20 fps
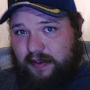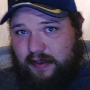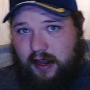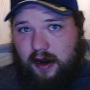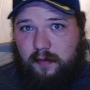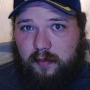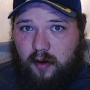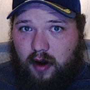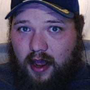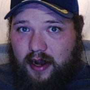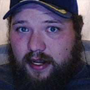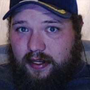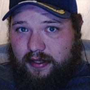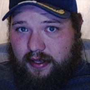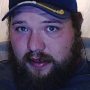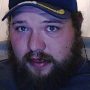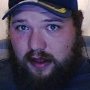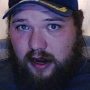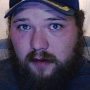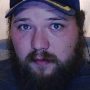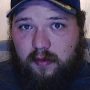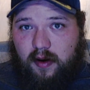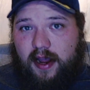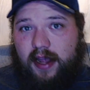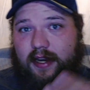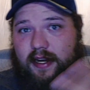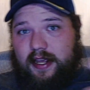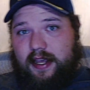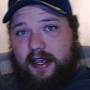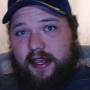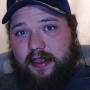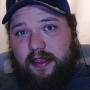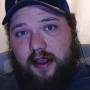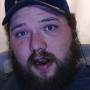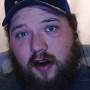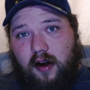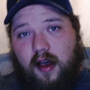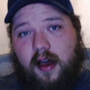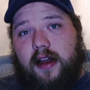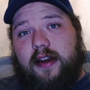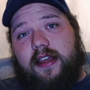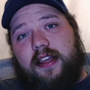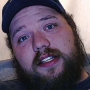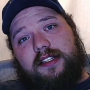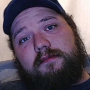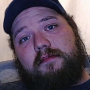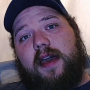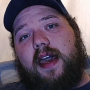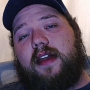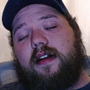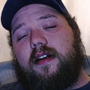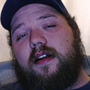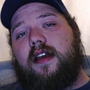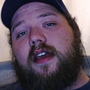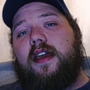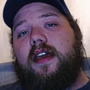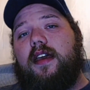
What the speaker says: their product and their branding and their audience better.